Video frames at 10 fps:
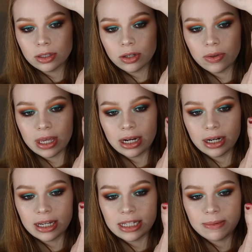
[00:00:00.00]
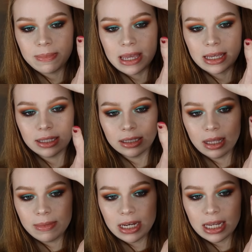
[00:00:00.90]
So there is Pink
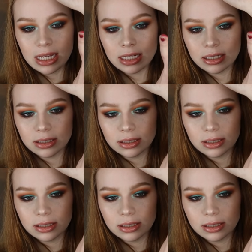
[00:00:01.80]
Lemonade.